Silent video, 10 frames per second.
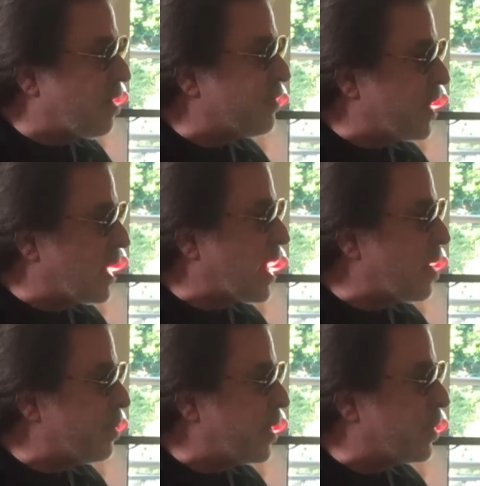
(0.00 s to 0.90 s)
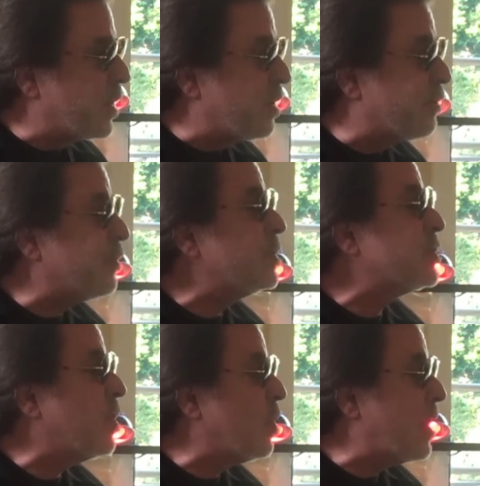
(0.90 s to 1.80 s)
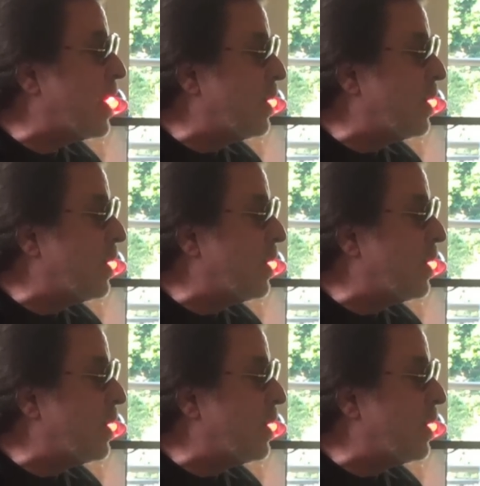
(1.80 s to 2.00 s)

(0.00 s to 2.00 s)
on a lot of people in the first go around.